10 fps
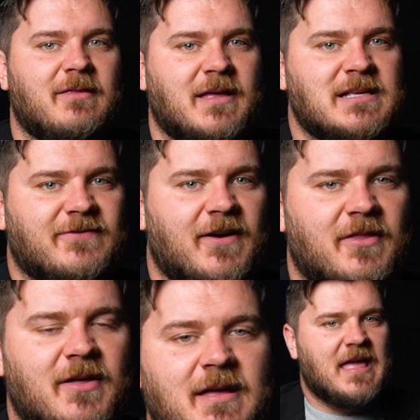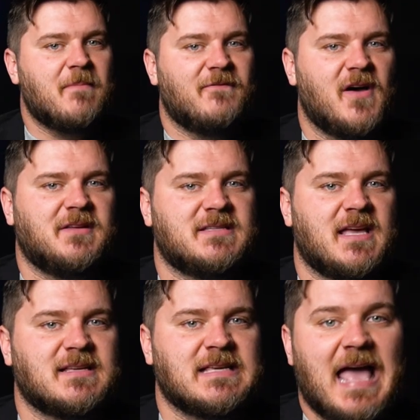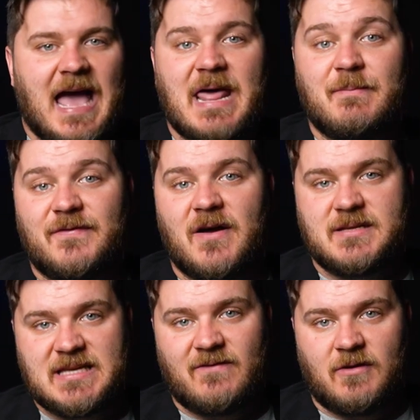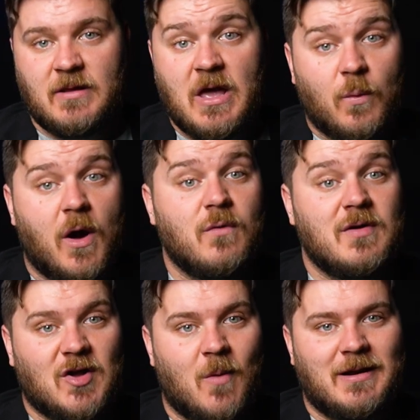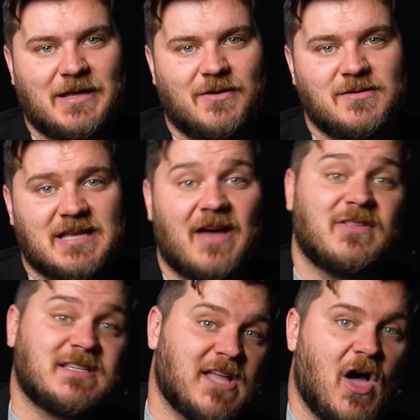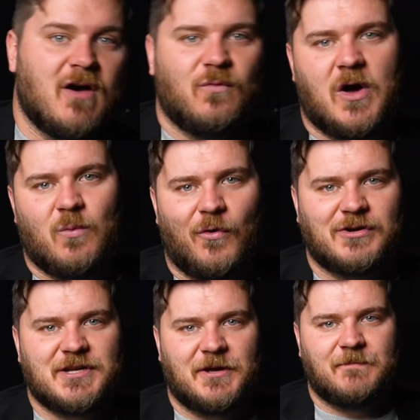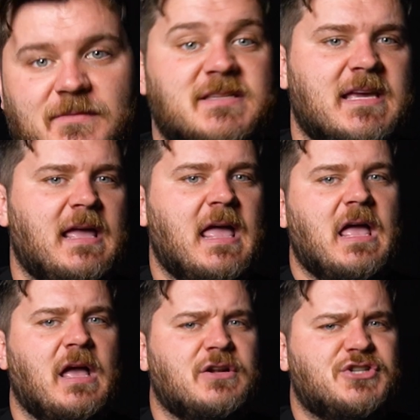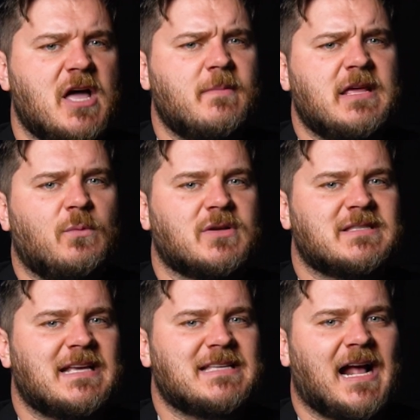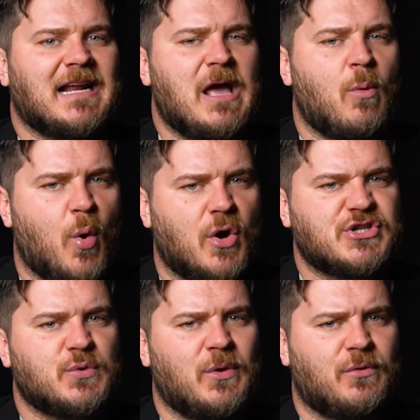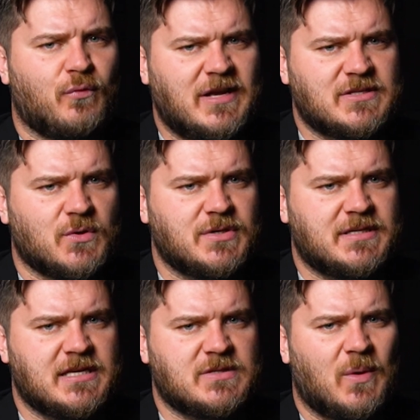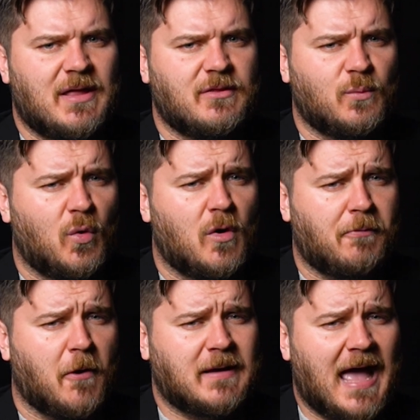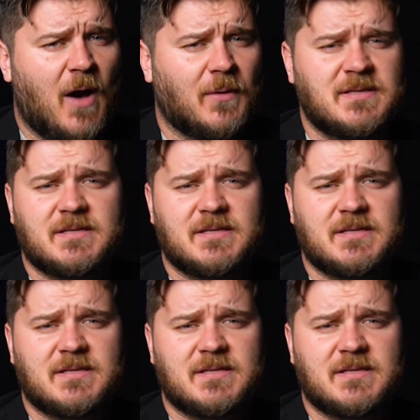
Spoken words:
things further, the M36 and M37 were only commonly used at the start of World War II. You see, Germany wasn't exactly awash with resources when the war broke out, and